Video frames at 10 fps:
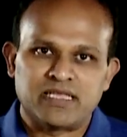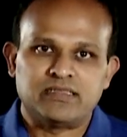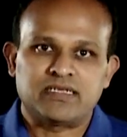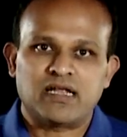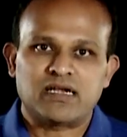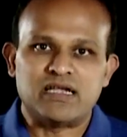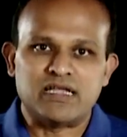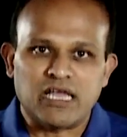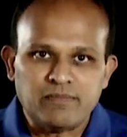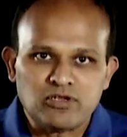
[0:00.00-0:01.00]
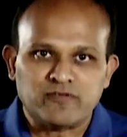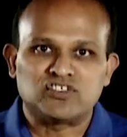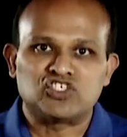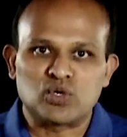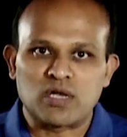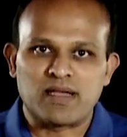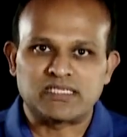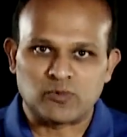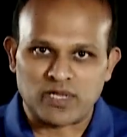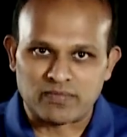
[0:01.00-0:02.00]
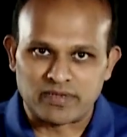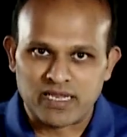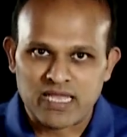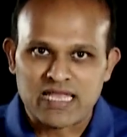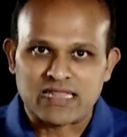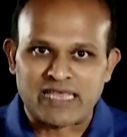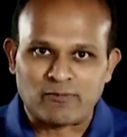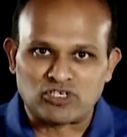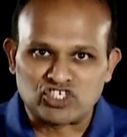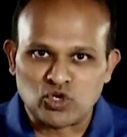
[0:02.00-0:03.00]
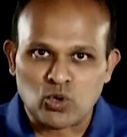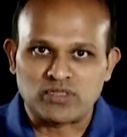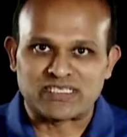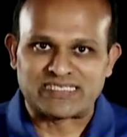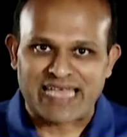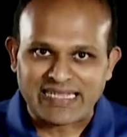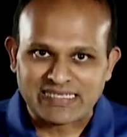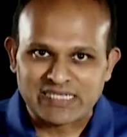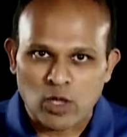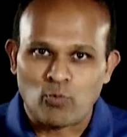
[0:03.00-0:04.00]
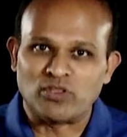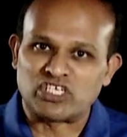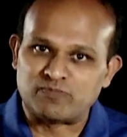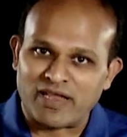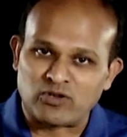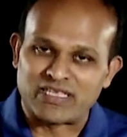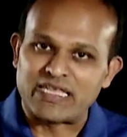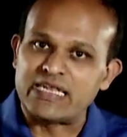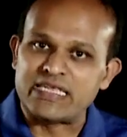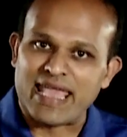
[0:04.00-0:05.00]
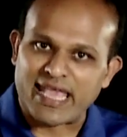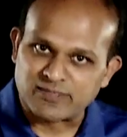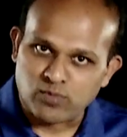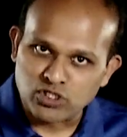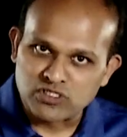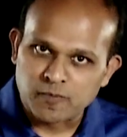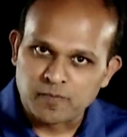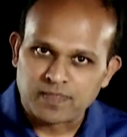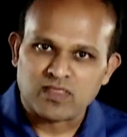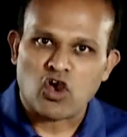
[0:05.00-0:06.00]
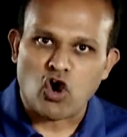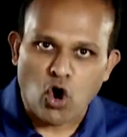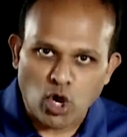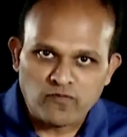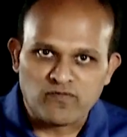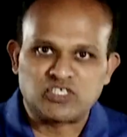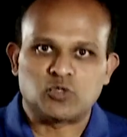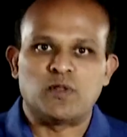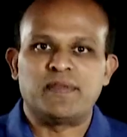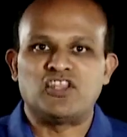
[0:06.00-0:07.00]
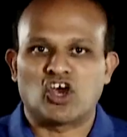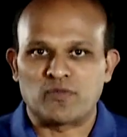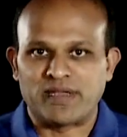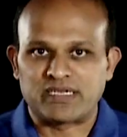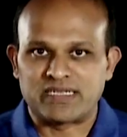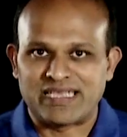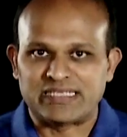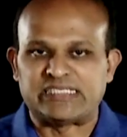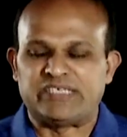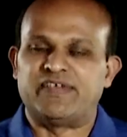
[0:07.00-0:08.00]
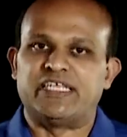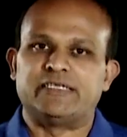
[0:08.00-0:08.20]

There are a number of show commands available that would show the stats with respect to the ETA exports, all of which will be documented in the CVD.